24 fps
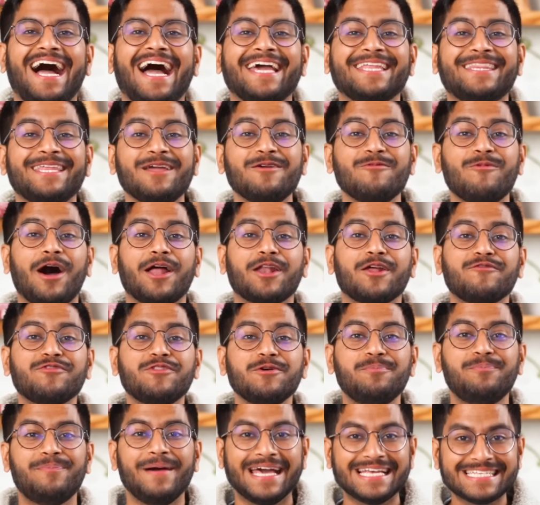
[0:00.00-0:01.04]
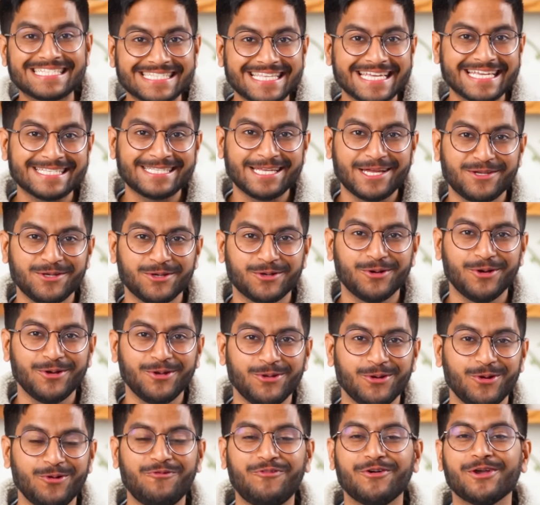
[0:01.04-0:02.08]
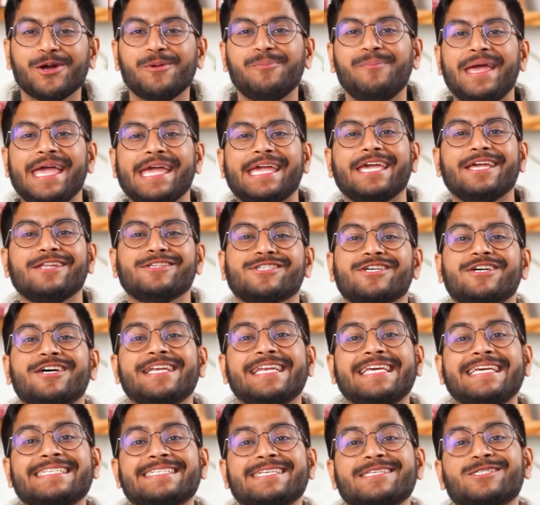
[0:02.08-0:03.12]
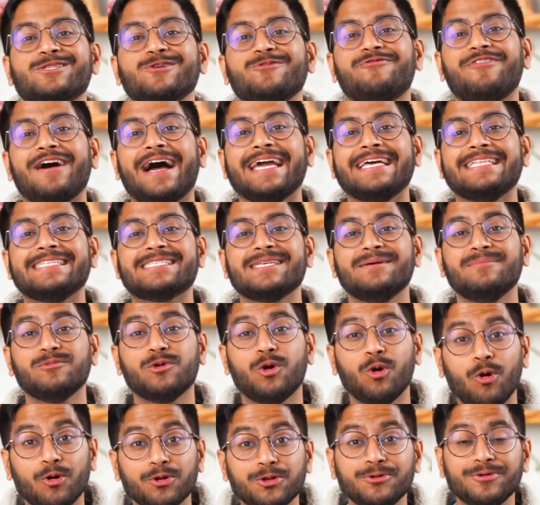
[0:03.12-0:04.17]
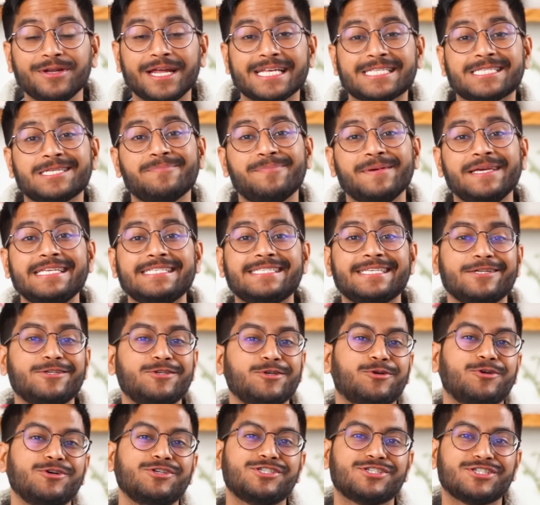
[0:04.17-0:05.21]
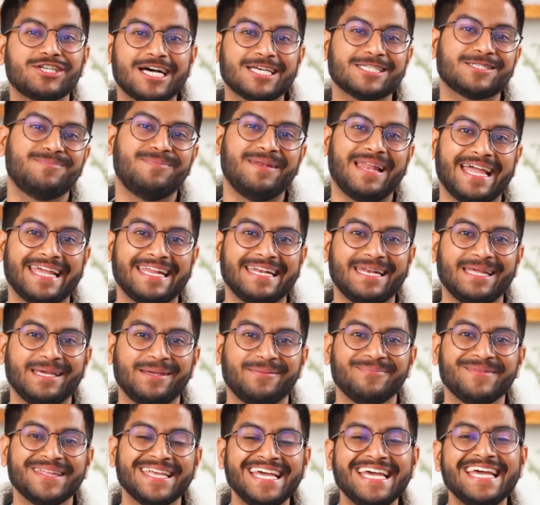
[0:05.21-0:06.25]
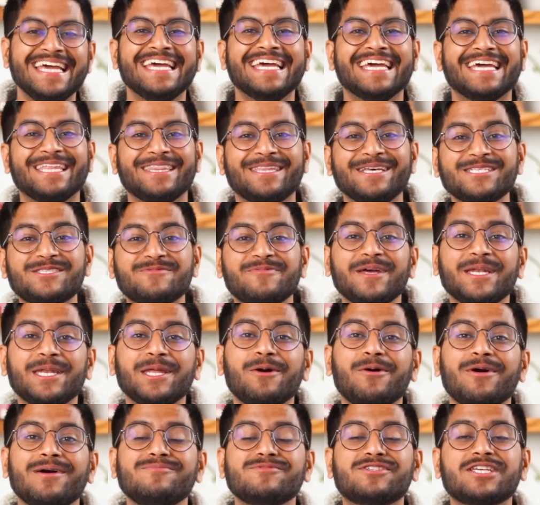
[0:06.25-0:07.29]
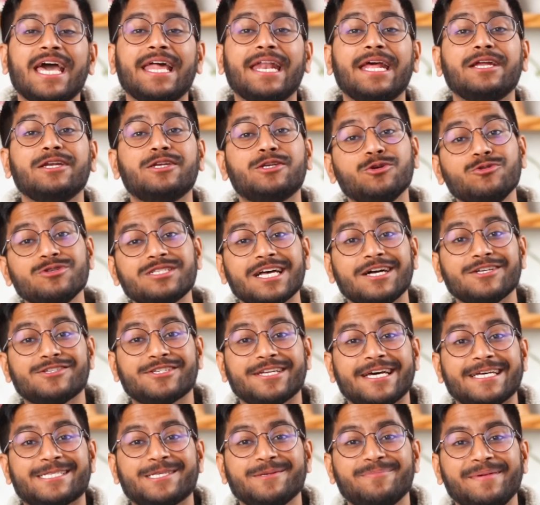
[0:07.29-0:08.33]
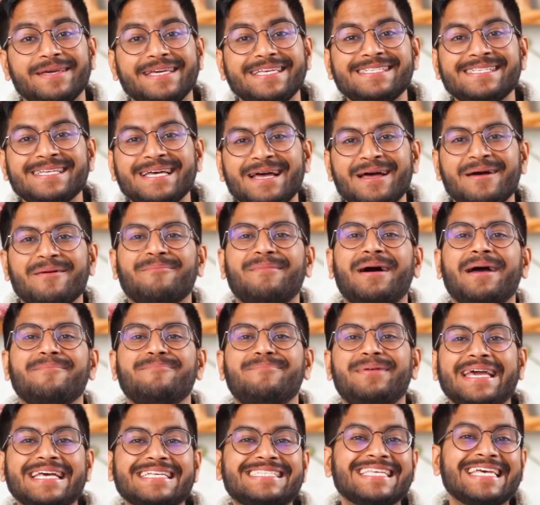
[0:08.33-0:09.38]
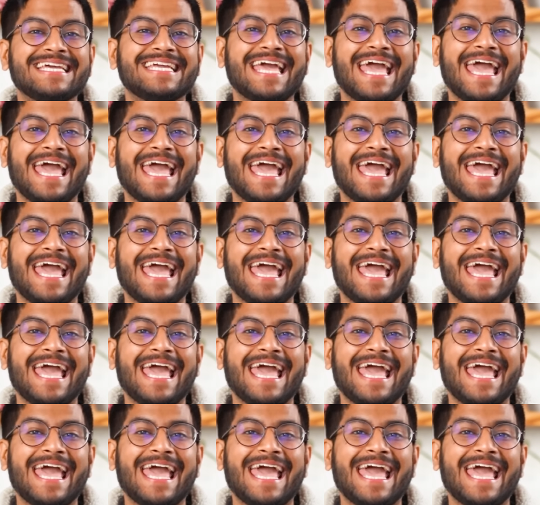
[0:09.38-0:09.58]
I think one of the best things that you could do for your baking journeys is to find some go-to recipes that you could trust blindly. In this video, I'm sharing two such recipes, my basic